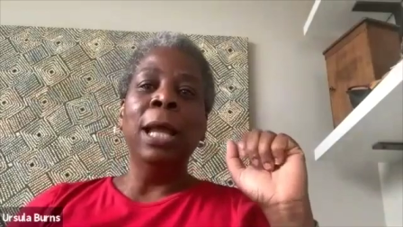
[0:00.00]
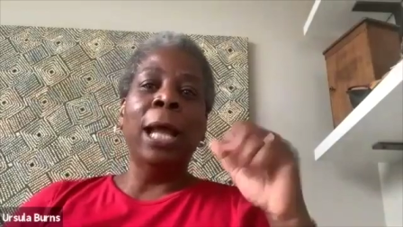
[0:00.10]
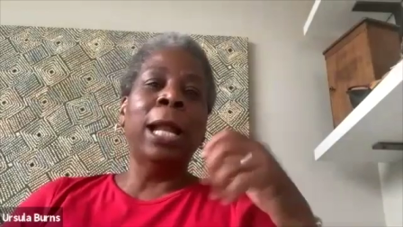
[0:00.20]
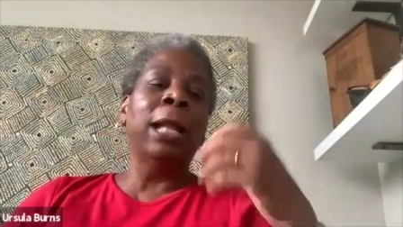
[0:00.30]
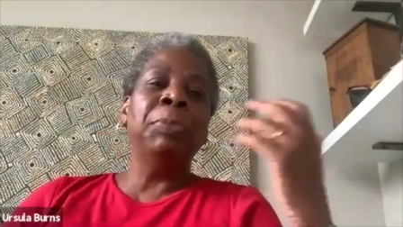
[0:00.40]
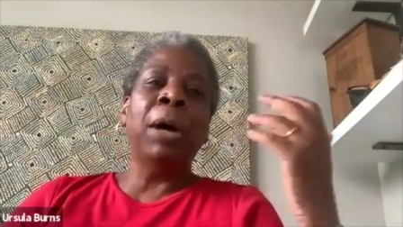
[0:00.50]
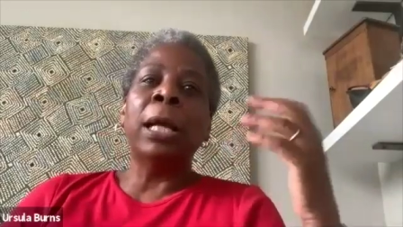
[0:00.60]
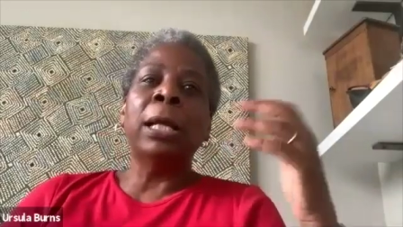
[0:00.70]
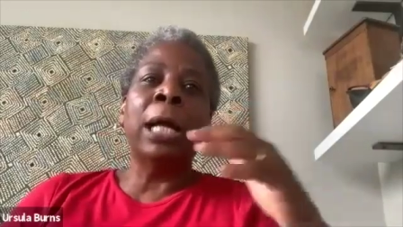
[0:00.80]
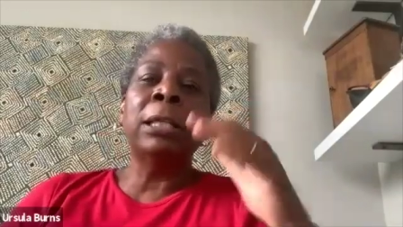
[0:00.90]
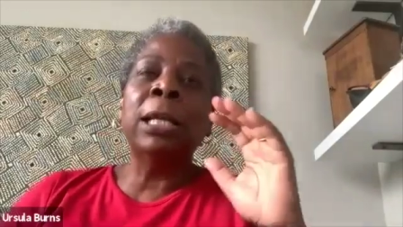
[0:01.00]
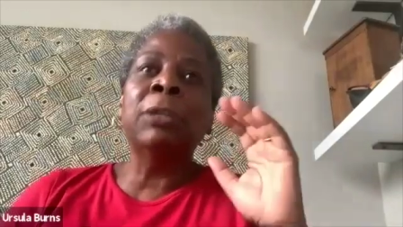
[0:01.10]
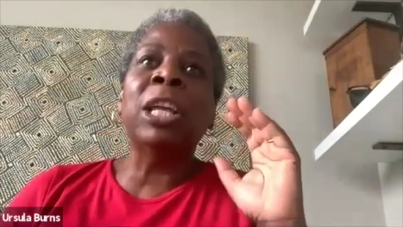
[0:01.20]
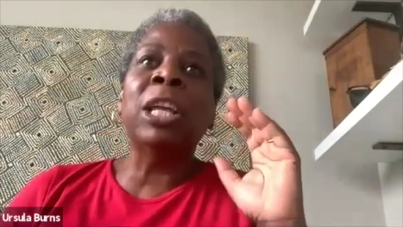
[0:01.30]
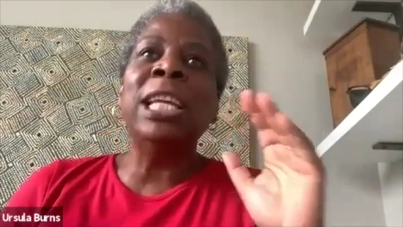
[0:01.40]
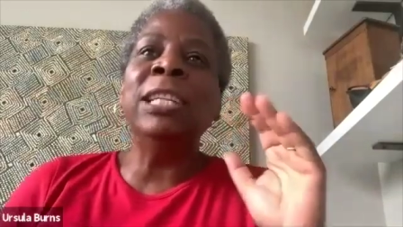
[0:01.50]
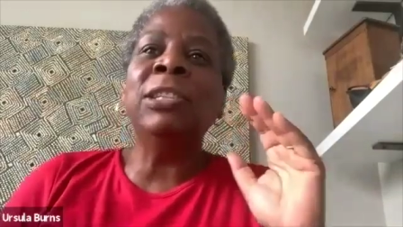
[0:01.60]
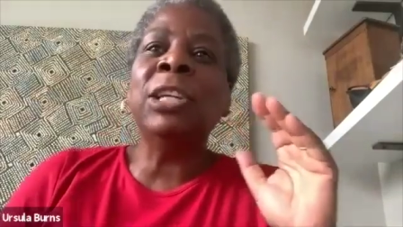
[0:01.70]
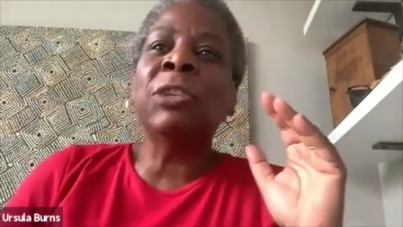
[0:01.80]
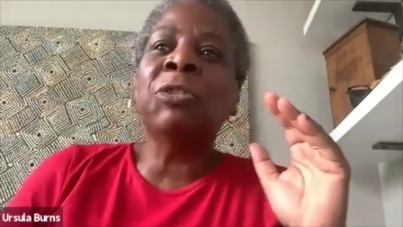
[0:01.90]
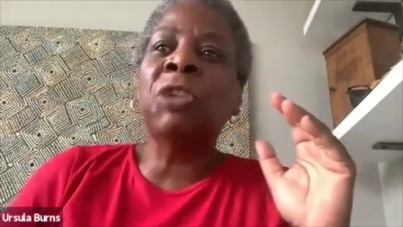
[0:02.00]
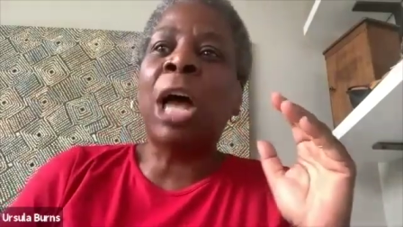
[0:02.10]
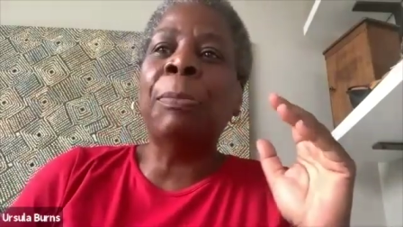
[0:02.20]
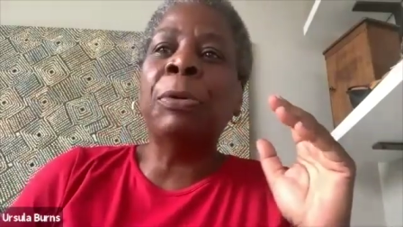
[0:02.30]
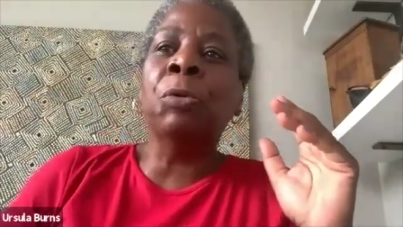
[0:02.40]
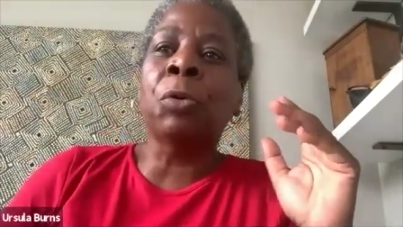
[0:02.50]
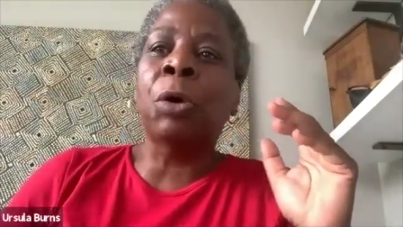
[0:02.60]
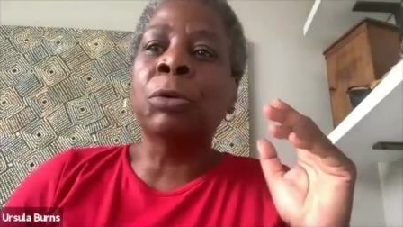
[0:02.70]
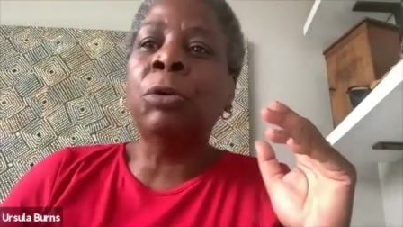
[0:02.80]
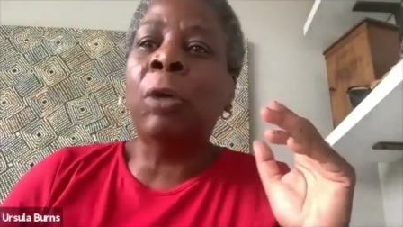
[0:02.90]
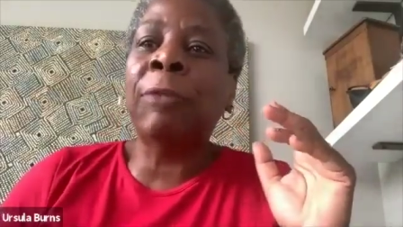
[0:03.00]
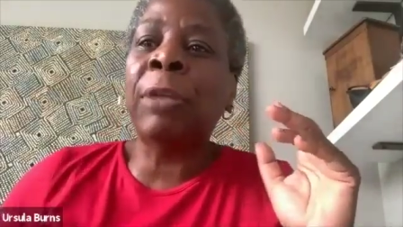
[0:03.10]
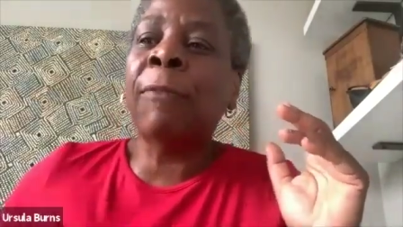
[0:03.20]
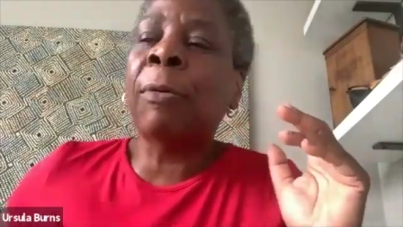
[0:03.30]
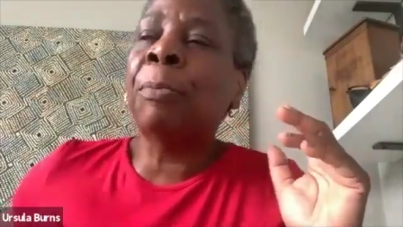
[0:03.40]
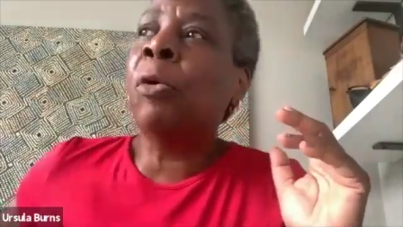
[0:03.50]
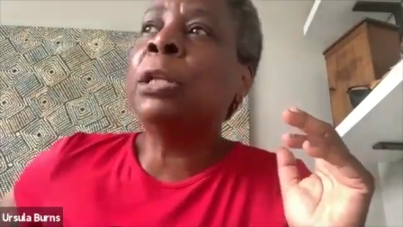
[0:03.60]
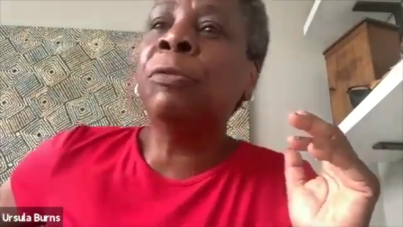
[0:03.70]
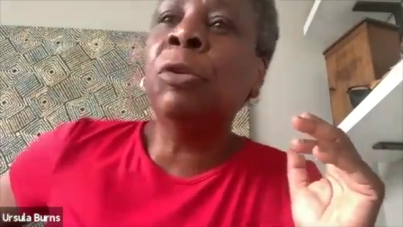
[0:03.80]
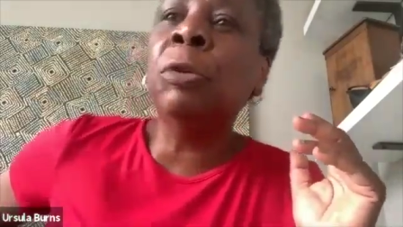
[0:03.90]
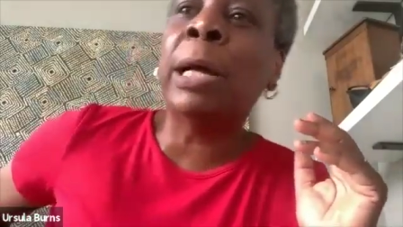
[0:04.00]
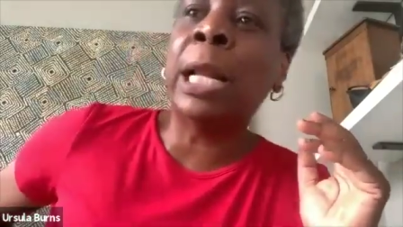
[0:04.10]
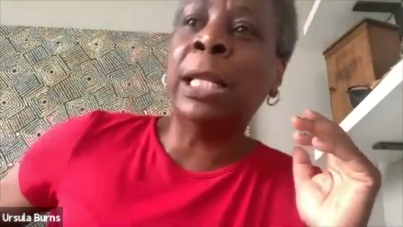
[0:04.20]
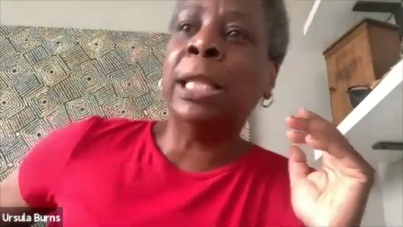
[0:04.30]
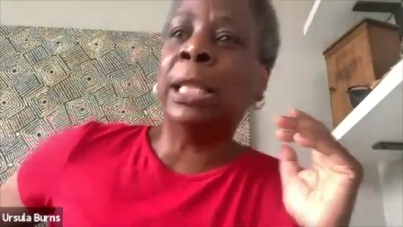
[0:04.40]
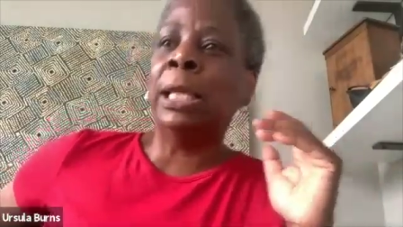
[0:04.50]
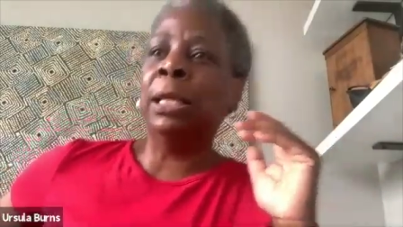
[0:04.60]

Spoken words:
And I say it's the easiest job in the world. You don't have to have a point of view about anything,